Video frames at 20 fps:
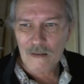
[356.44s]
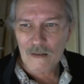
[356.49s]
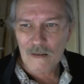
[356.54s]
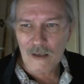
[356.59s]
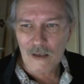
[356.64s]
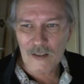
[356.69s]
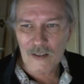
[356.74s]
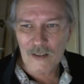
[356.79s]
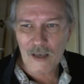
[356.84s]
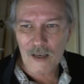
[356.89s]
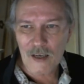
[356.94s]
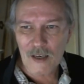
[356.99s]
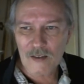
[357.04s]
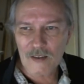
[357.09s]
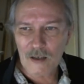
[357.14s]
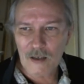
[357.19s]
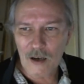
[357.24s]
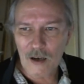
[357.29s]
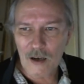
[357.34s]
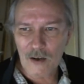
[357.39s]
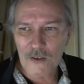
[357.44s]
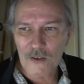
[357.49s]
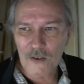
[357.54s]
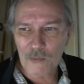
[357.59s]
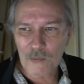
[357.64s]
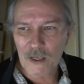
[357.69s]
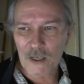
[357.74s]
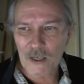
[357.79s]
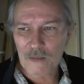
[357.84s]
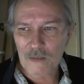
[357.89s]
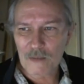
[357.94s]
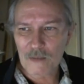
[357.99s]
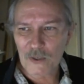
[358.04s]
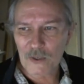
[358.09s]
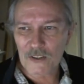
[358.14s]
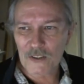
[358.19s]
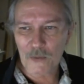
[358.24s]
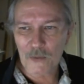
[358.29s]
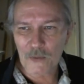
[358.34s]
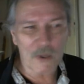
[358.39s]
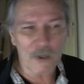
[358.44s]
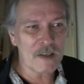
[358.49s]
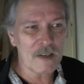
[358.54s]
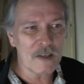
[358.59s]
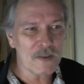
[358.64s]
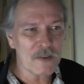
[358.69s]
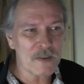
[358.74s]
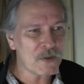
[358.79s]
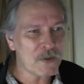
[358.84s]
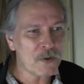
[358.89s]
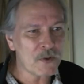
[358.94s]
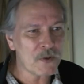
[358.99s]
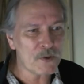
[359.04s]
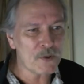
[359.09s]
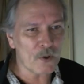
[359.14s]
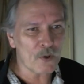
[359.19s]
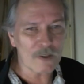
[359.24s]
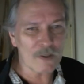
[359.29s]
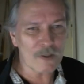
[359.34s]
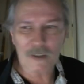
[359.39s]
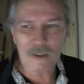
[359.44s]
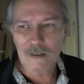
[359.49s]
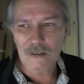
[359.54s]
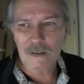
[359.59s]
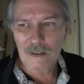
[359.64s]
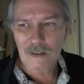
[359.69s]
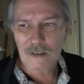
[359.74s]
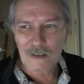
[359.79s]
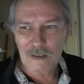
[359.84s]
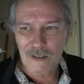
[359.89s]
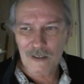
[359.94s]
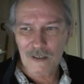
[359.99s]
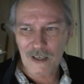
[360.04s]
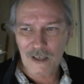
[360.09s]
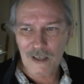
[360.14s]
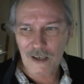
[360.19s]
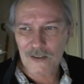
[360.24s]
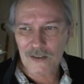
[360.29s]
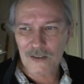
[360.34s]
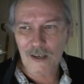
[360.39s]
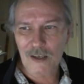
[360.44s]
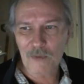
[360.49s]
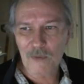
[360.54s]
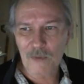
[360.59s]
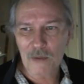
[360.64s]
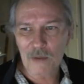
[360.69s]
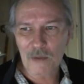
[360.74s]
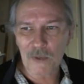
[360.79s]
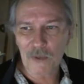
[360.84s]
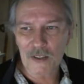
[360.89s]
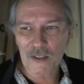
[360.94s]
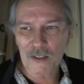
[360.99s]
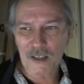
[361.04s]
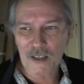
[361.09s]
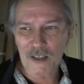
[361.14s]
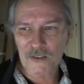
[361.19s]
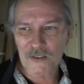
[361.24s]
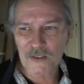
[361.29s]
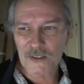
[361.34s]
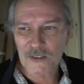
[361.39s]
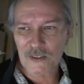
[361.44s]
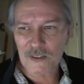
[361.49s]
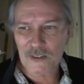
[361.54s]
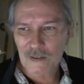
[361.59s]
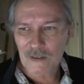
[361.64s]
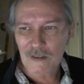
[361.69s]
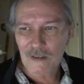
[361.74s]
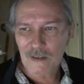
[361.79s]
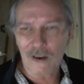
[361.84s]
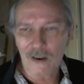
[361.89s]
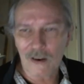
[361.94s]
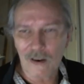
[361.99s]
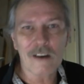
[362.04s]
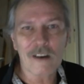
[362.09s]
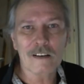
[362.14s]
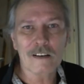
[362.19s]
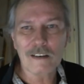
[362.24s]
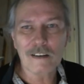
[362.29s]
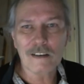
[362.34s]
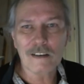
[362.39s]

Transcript: and testing on your plate but your plate is too short you gotta send me a plate that's longer